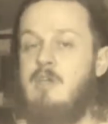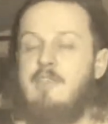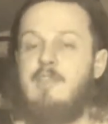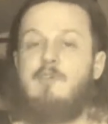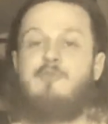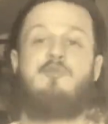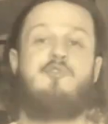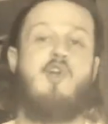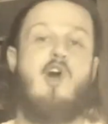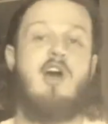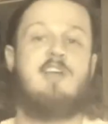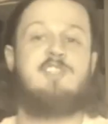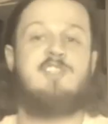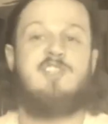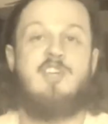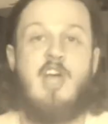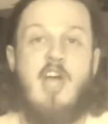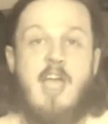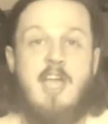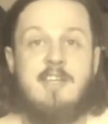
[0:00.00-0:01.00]
the Frost
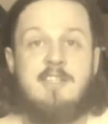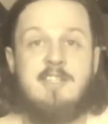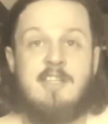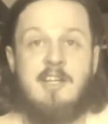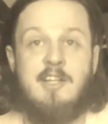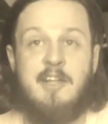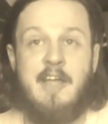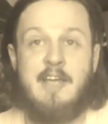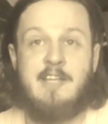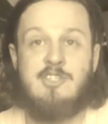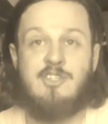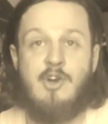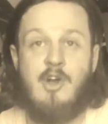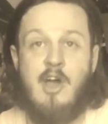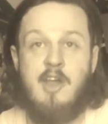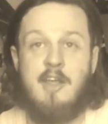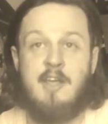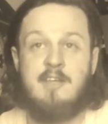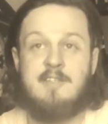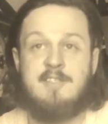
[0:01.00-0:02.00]
Giant
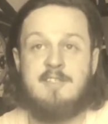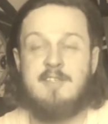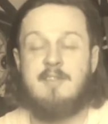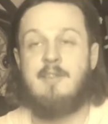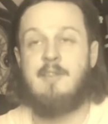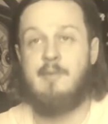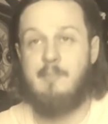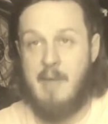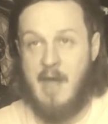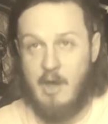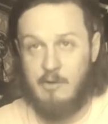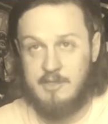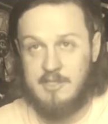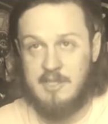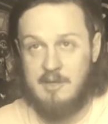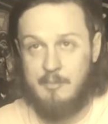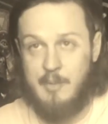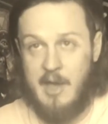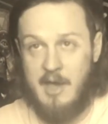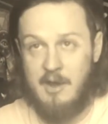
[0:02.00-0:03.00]
Electronics, the
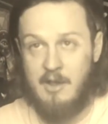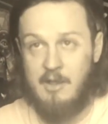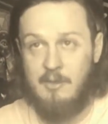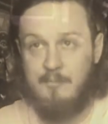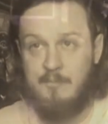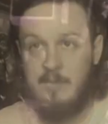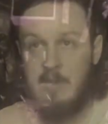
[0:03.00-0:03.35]
Mountain pedal.